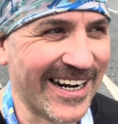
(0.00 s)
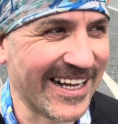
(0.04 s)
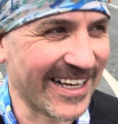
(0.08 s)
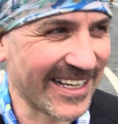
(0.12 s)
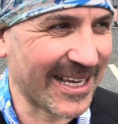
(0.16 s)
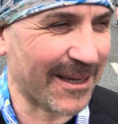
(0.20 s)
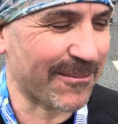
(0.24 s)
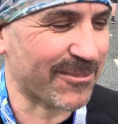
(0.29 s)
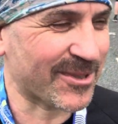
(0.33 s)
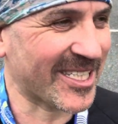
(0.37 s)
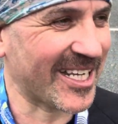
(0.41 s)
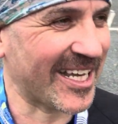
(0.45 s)
I
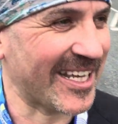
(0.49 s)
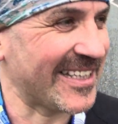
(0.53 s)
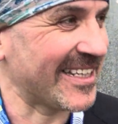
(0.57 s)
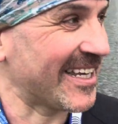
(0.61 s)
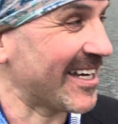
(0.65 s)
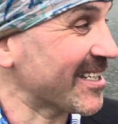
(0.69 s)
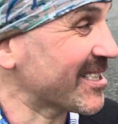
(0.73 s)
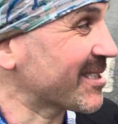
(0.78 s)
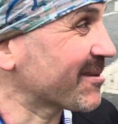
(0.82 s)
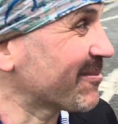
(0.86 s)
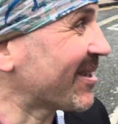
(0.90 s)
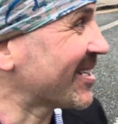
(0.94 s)
kept saying
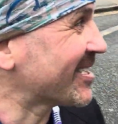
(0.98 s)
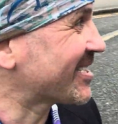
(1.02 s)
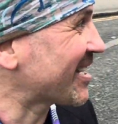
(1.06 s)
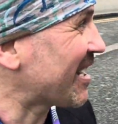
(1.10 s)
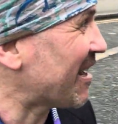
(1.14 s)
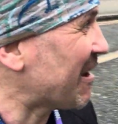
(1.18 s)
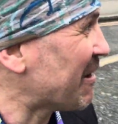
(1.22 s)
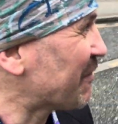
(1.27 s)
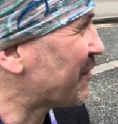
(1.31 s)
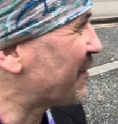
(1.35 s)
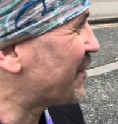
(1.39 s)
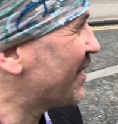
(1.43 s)
that to
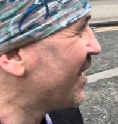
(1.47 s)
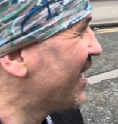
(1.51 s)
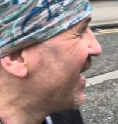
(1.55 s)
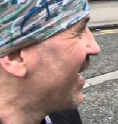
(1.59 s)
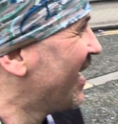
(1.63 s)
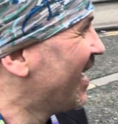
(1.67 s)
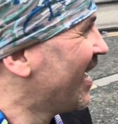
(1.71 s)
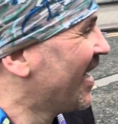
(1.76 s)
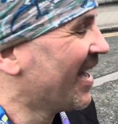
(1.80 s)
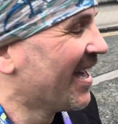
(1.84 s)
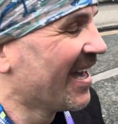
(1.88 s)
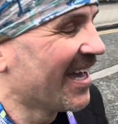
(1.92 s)
myself
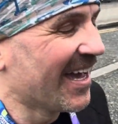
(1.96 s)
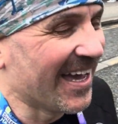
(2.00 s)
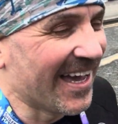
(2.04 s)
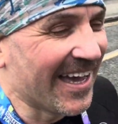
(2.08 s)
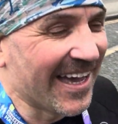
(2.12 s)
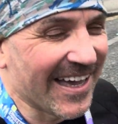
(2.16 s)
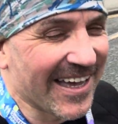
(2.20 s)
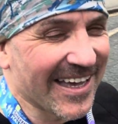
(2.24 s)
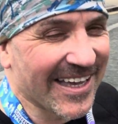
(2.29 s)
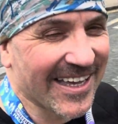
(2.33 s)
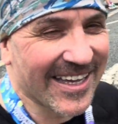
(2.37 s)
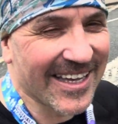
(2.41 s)

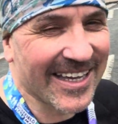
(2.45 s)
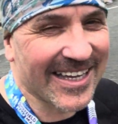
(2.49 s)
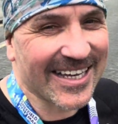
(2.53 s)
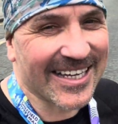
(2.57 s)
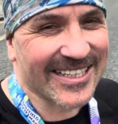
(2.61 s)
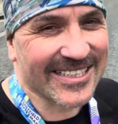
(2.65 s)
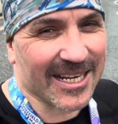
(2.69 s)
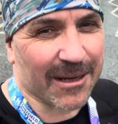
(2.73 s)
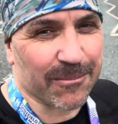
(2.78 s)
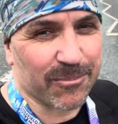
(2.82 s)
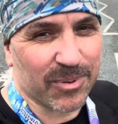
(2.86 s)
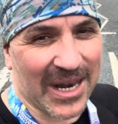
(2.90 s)

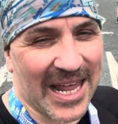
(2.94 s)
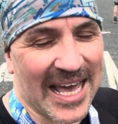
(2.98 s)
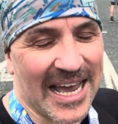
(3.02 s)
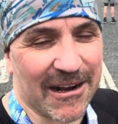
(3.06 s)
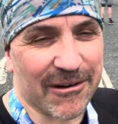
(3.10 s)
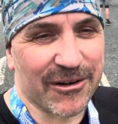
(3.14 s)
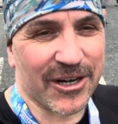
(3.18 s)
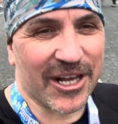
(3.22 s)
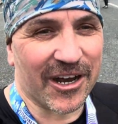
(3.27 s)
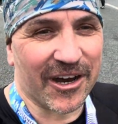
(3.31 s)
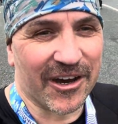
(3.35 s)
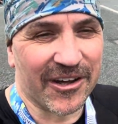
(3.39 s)
as I
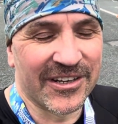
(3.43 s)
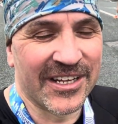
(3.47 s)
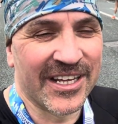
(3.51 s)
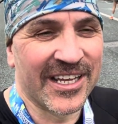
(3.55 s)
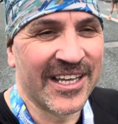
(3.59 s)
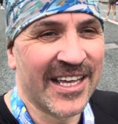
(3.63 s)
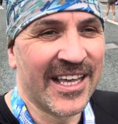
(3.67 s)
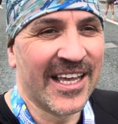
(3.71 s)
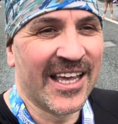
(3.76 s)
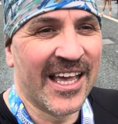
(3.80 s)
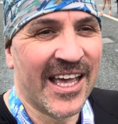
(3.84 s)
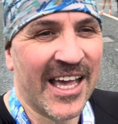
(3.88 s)
ploughed on.
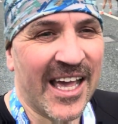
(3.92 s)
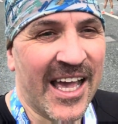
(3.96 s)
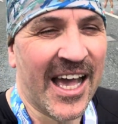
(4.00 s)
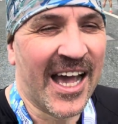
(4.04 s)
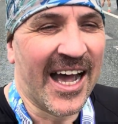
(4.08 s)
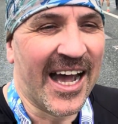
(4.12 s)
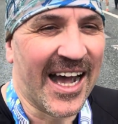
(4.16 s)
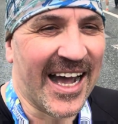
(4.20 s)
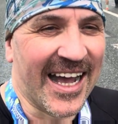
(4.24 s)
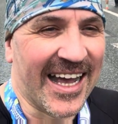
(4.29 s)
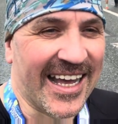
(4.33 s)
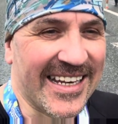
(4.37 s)

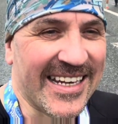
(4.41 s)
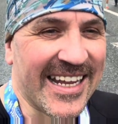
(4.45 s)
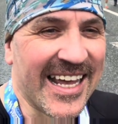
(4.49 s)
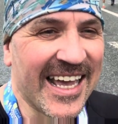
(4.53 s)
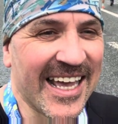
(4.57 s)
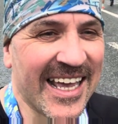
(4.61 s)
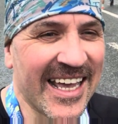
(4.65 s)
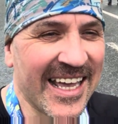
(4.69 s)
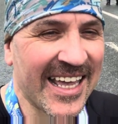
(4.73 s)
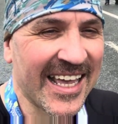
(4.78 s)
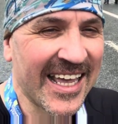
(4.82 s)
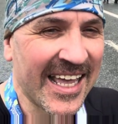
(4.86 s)
And
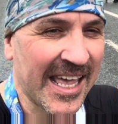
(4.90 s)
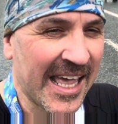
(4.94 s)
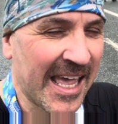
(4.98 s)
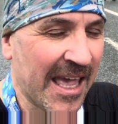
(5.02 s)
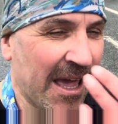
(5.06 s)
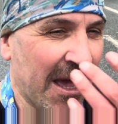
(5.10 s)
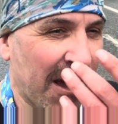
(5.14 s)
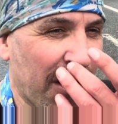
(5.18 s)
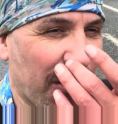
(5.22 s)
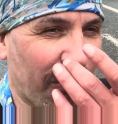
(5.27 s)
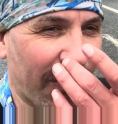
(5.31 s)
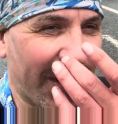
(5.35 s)

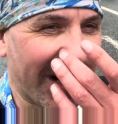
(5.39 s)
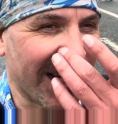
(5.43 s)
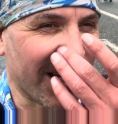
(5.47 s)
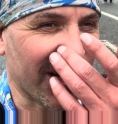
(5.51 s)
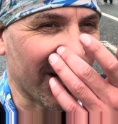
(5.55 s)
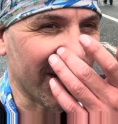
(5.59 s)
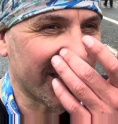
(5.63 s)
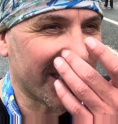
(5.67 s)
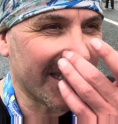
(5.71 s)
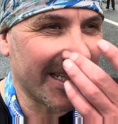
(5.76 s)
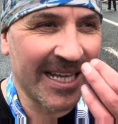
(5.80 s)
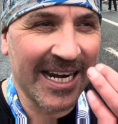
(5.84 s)
when I
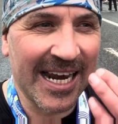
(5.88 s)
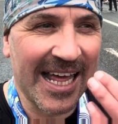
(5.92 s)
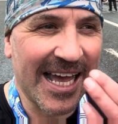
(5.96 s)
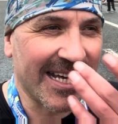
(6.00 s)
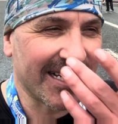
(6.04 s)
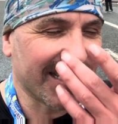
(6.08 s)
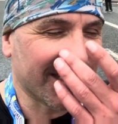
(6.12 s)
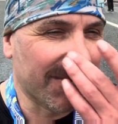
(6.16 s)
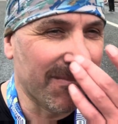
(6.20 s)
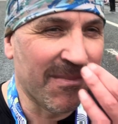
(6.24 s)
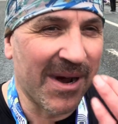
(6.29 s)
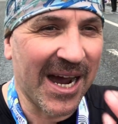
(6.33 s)
got to the
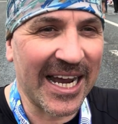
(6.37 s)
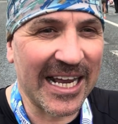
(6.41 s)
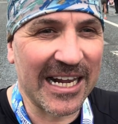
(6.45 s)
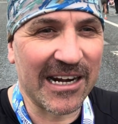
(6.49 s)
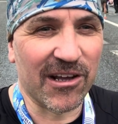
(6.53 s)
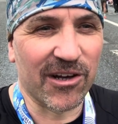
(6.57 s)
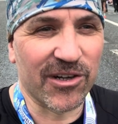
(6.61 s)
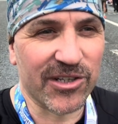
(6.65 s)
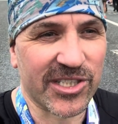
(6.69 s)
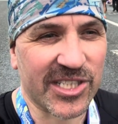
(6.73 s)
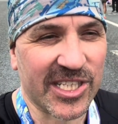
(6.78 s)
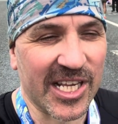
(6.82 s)
last mile
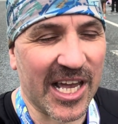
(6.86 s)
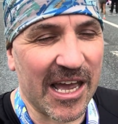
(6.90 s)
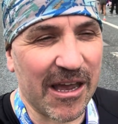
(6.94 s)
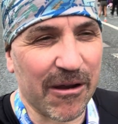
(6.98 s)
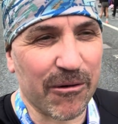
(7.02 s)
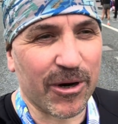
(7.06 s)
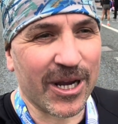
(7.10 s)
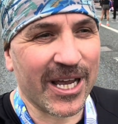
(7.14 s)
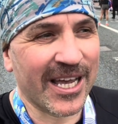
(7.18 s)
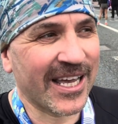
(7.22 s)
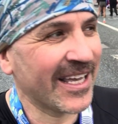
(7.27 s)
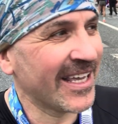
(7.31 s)
or
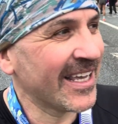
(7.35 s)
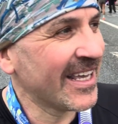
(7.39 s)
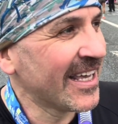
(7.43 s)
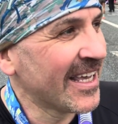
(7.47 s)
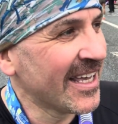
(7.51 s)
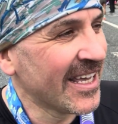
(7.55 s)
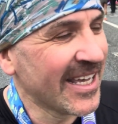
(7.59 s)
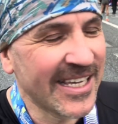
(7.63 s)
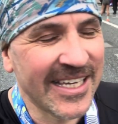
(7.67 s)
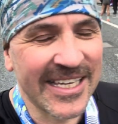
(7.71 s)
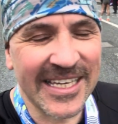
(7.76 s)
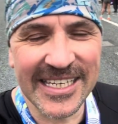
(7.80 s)
so,
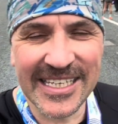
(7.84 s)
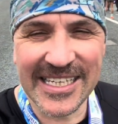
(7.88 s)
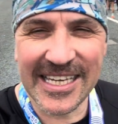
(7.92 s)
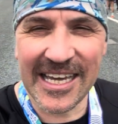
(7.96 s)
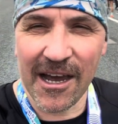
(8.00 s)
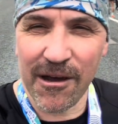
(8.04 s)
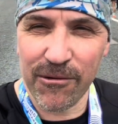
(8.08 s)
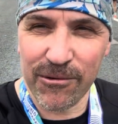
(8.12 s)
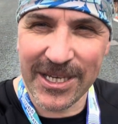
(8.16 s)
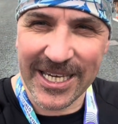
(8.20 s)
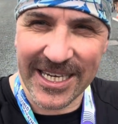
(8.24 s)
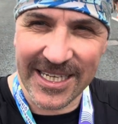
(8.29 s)

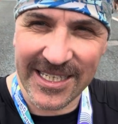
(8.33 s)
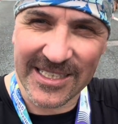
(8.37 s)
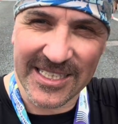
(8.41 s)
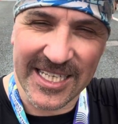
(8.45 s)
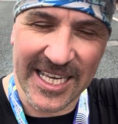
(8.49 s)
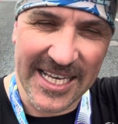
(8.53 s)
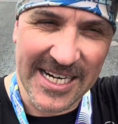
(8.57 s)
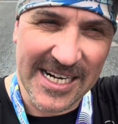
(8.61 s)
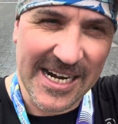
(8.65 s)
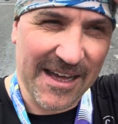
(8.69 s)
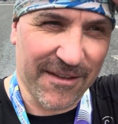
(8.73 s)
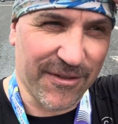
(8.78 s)
ego kicked
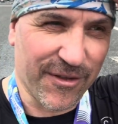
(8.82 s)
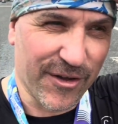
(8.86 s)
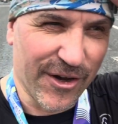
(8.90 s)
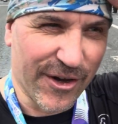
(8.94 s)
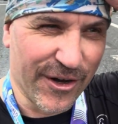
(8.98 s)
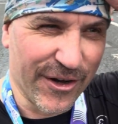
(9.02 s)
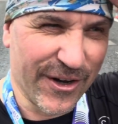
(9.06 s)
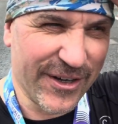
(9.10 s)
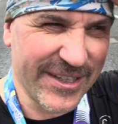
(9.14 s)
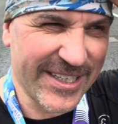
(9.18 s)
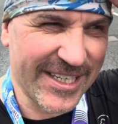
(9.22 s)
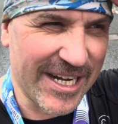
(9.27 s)
in and I
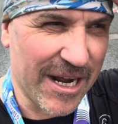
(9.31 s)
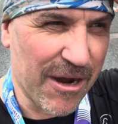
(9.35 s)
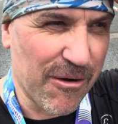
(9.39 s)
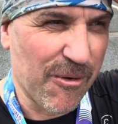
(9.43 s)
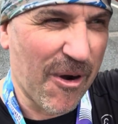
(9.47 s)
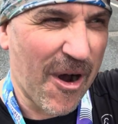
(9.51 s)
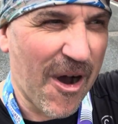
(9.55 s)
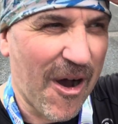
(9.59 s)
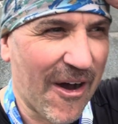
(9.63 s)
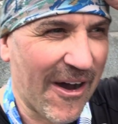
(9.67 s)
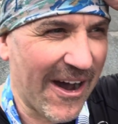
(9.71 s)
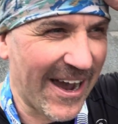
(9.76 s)
thought, you know
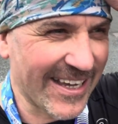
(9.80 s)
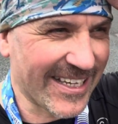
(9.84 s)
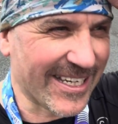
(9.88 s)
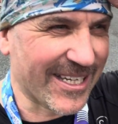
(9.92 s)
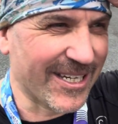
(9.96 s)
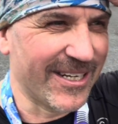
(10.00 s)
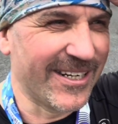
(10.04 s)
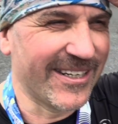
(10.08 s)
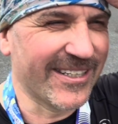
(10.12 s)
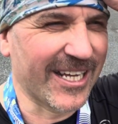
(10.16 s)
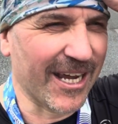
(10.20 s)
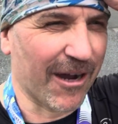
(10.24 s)
what, I
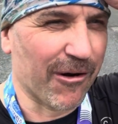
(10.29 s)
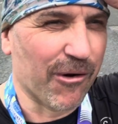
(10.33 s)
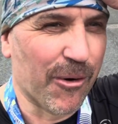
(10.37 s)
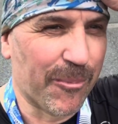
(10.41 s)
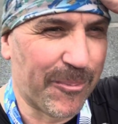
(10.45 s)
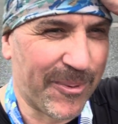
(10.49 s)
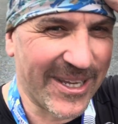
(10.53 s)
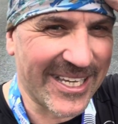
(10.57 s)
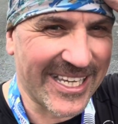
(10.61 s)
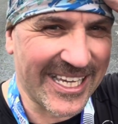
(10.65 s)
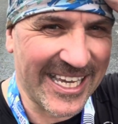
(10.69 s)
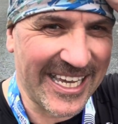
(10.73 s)
can go up
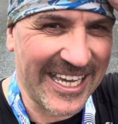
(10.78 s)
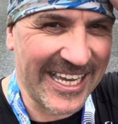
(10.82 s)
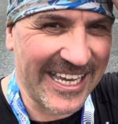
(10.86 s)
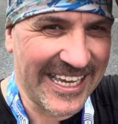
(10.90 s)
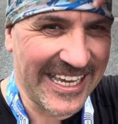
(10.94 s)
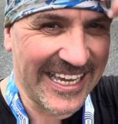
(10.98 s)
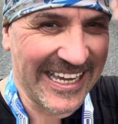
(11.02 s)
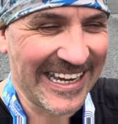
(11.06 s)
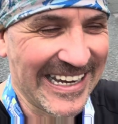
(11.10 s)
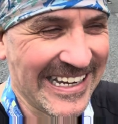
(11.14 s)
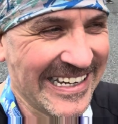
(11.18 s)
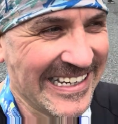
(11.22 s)
a gear
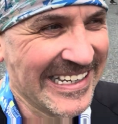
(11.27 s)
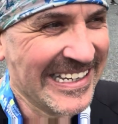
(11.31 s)
here.